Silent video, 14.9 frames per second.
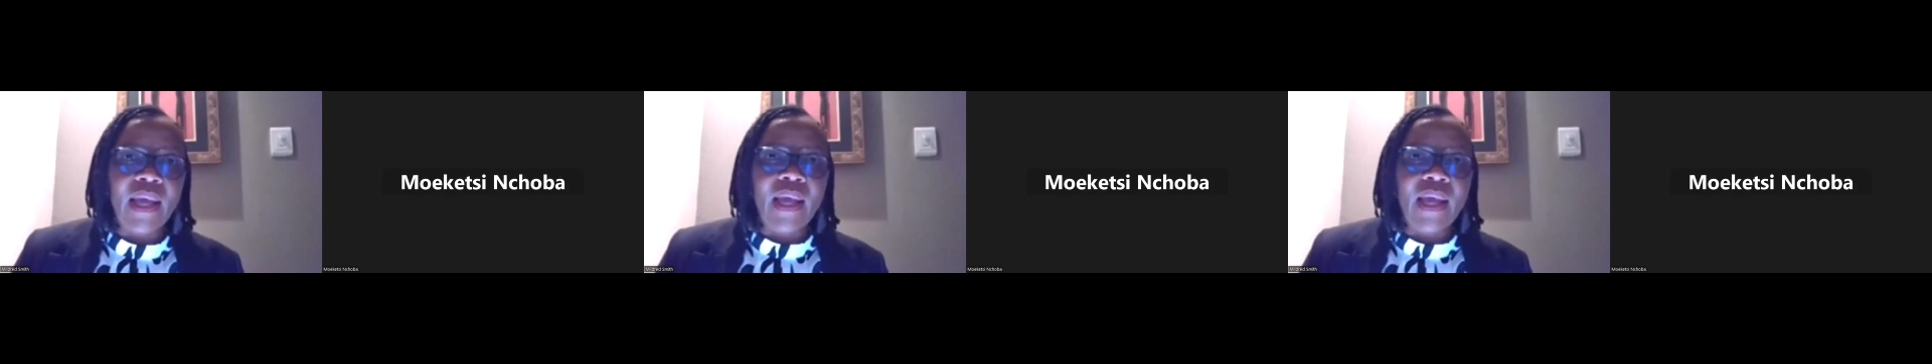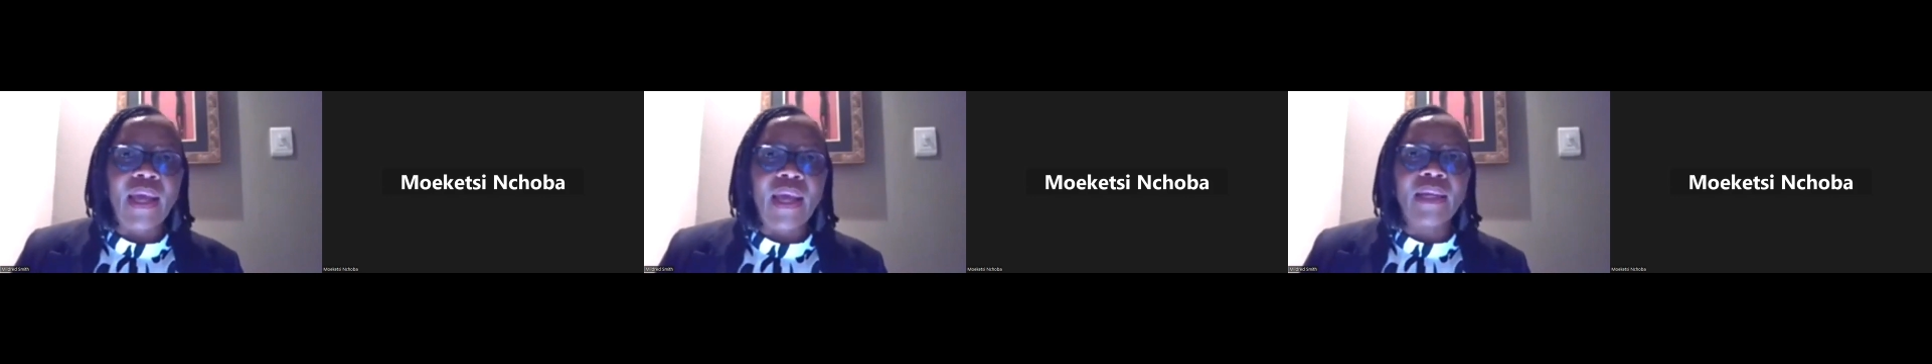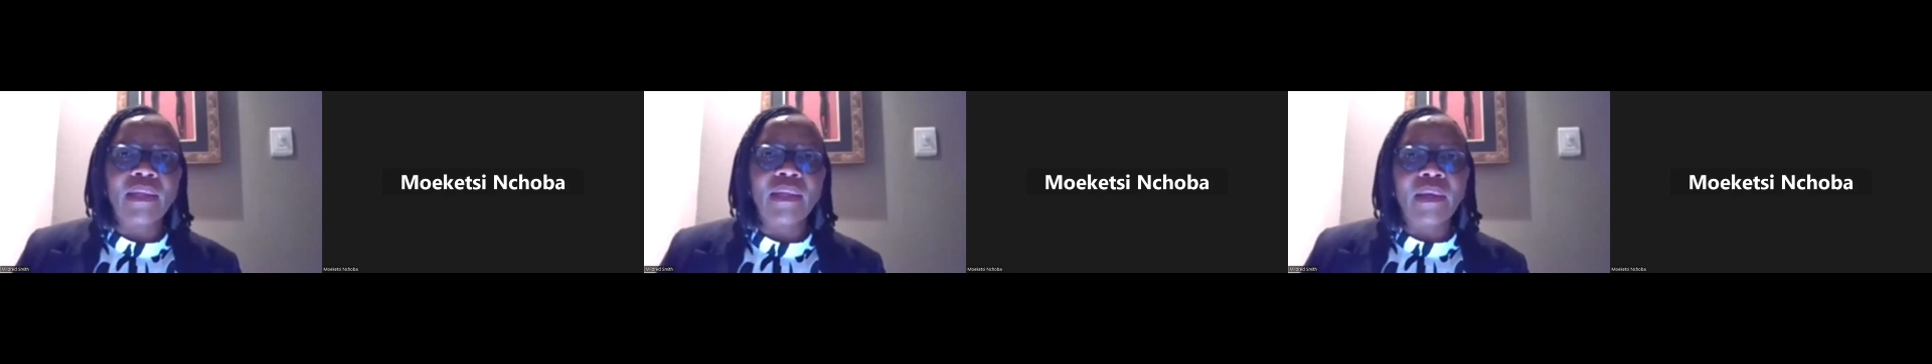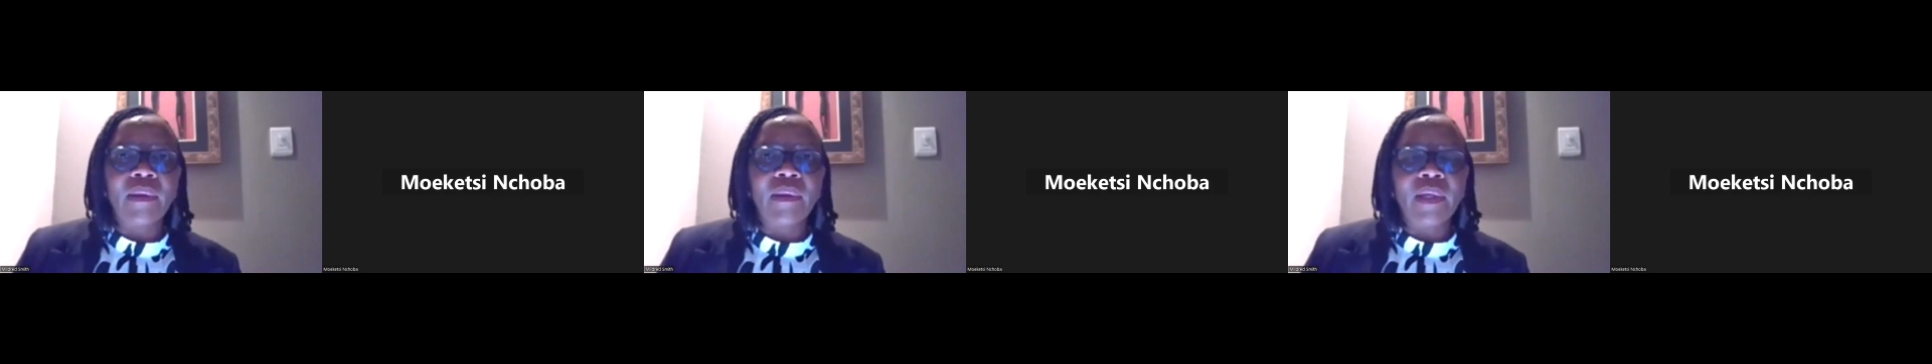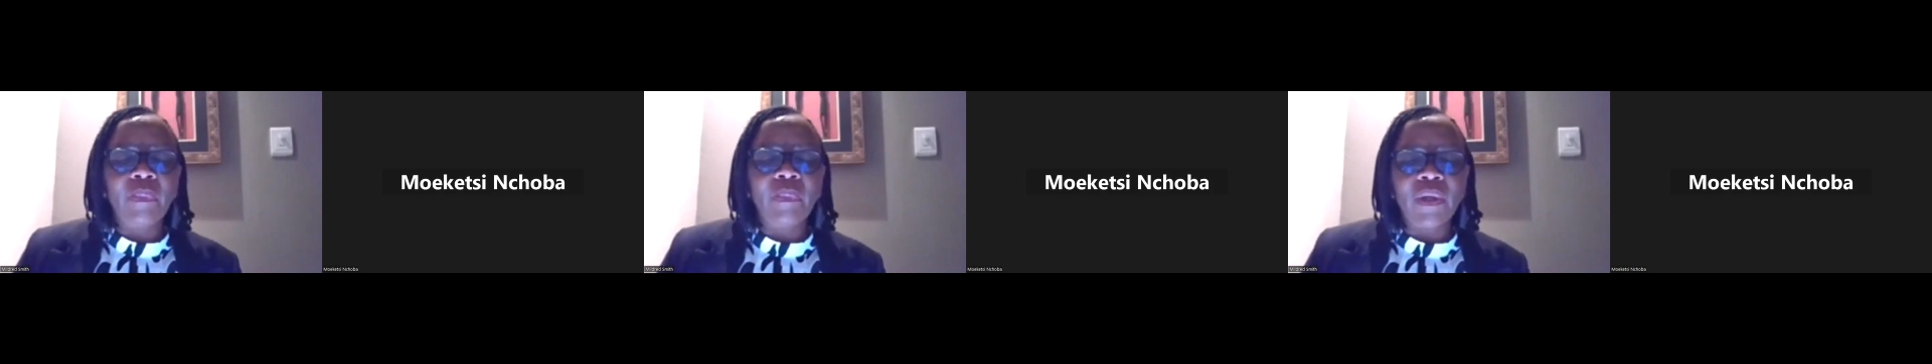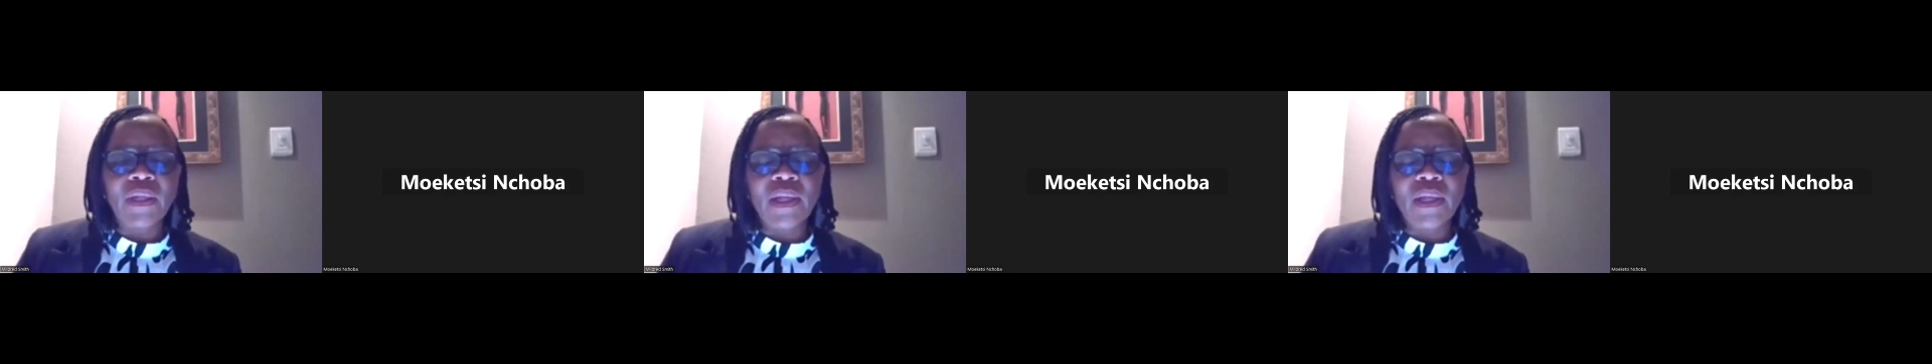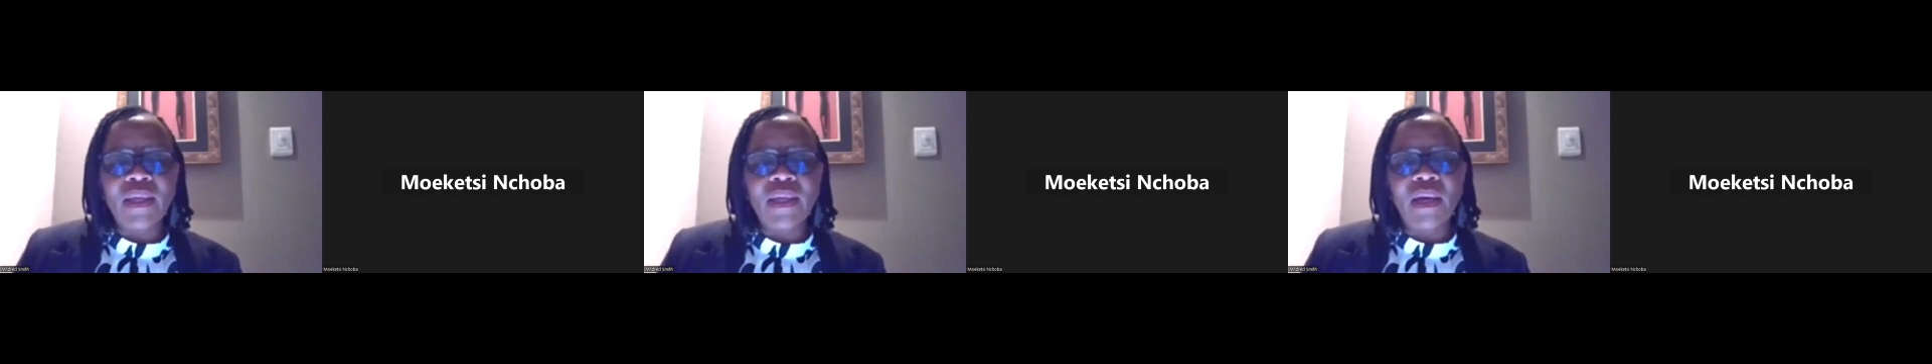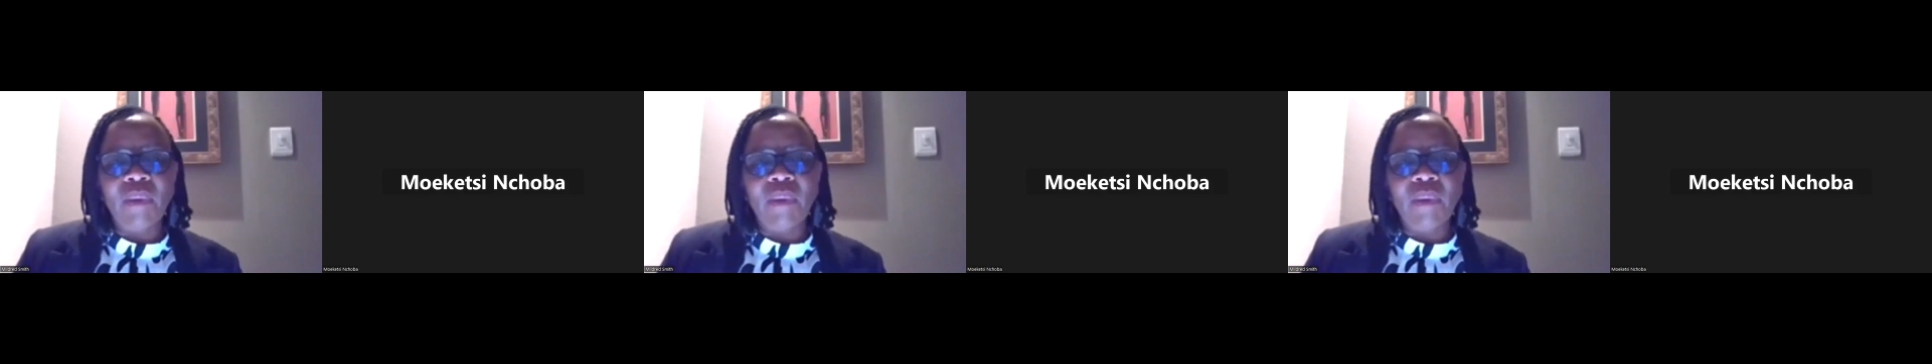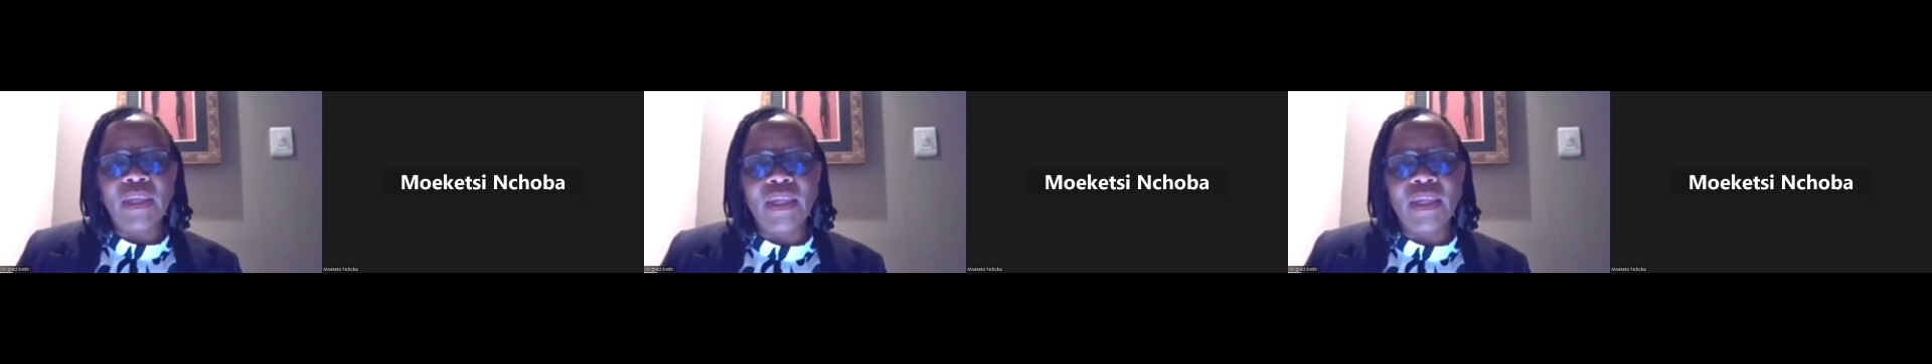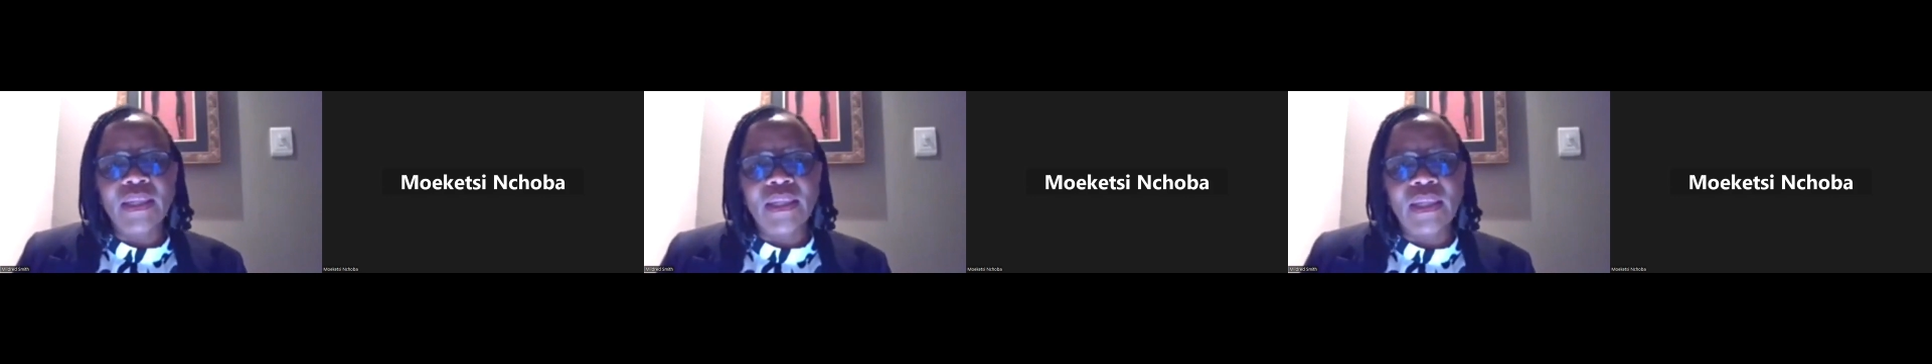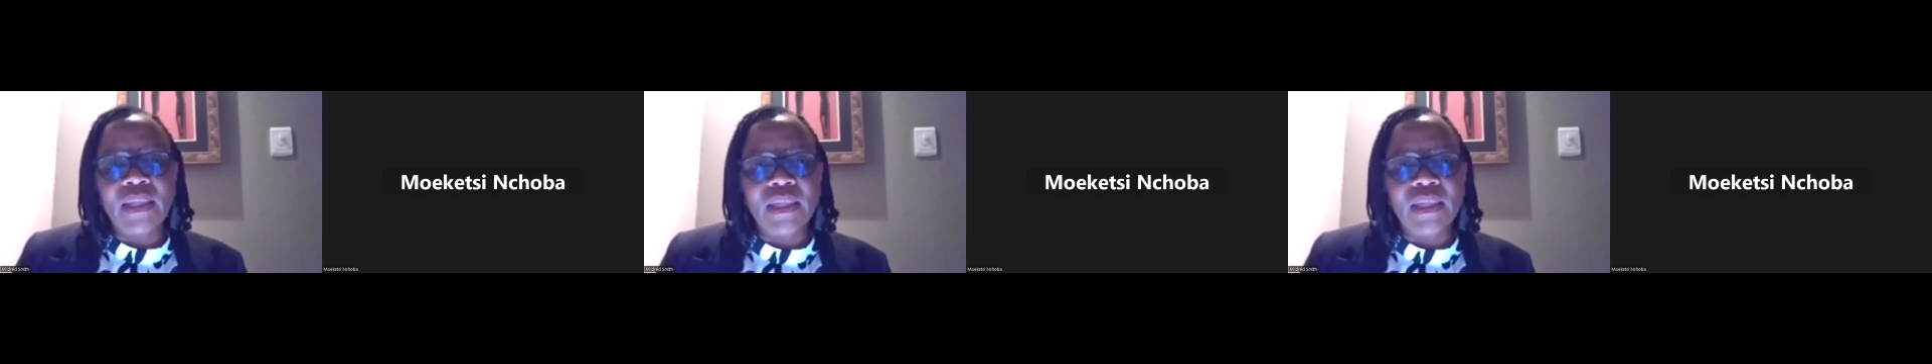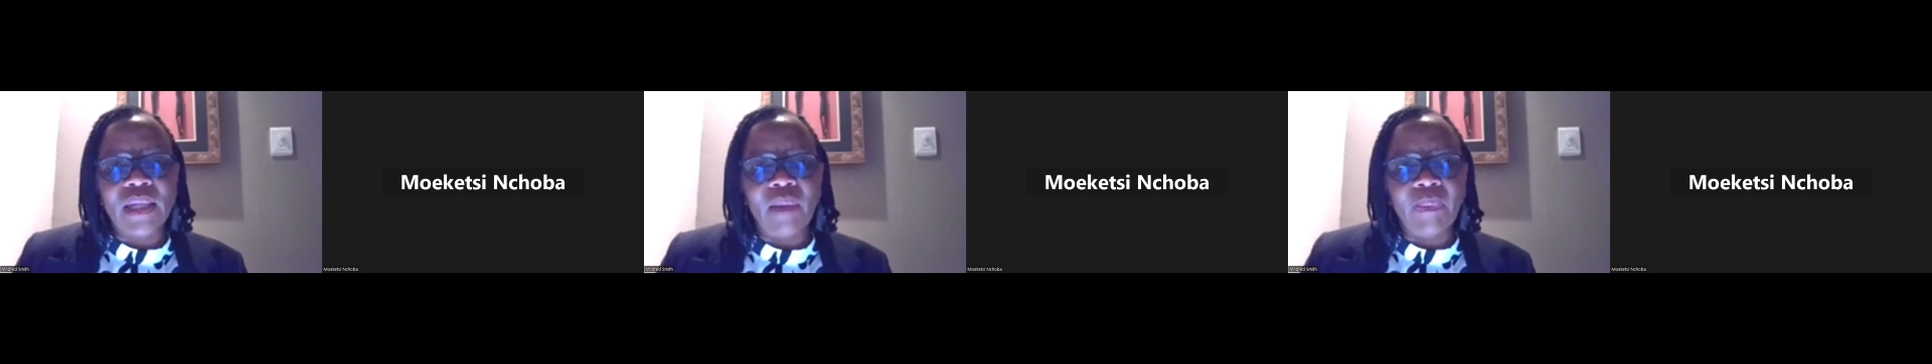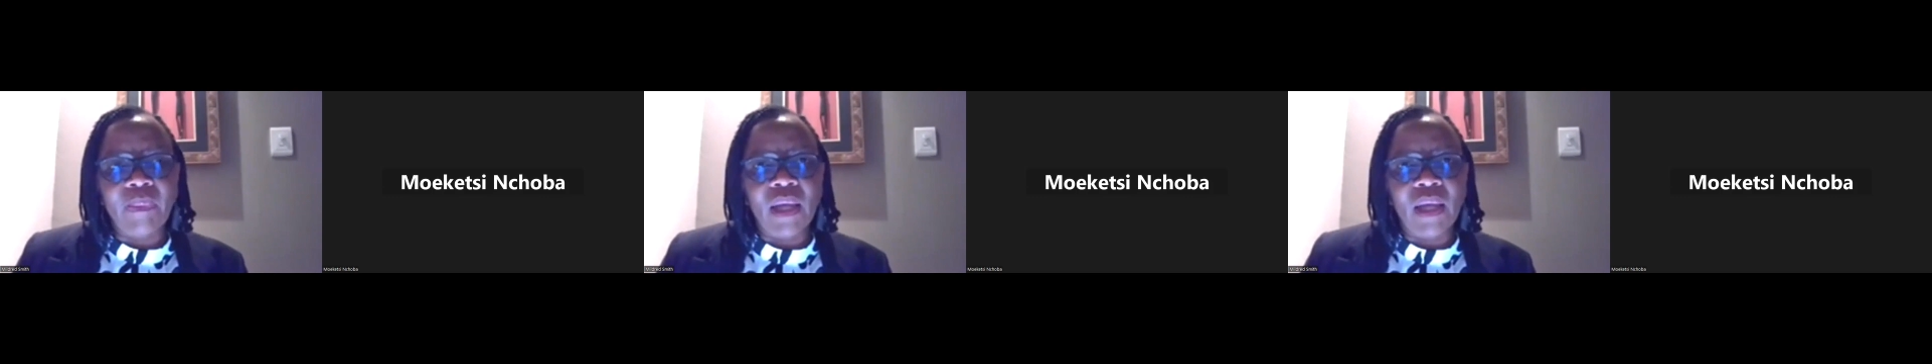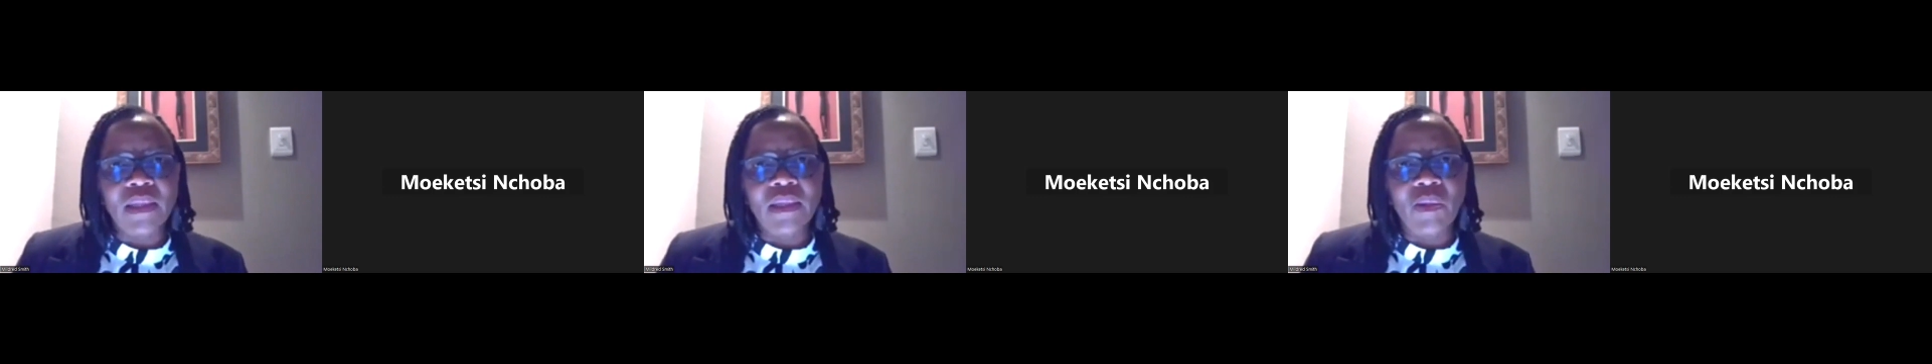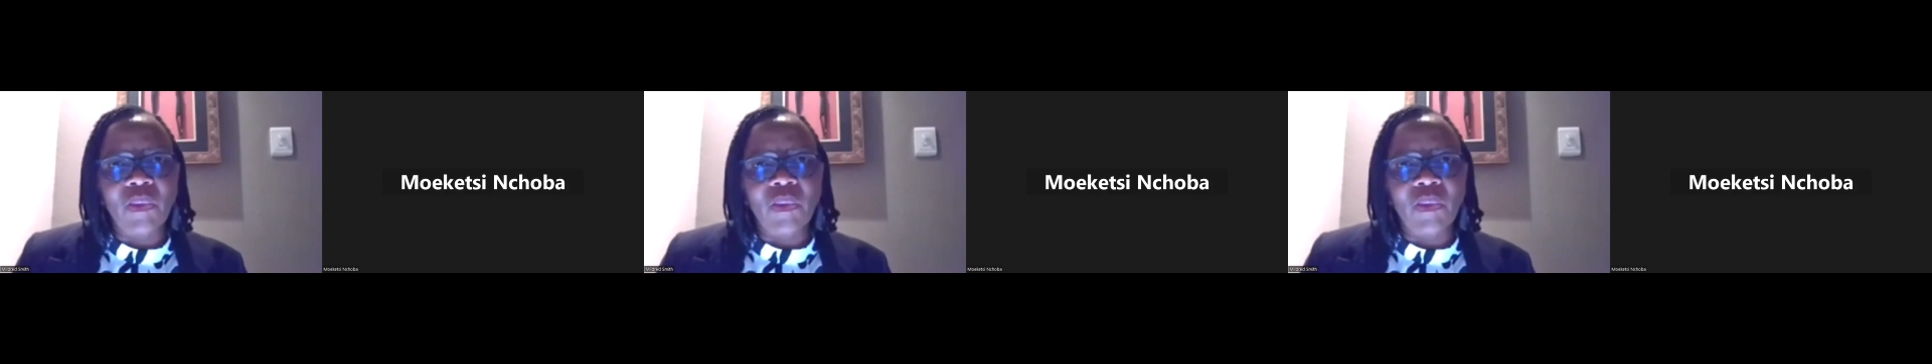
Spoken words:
An important thing about learners that disrupt is that we must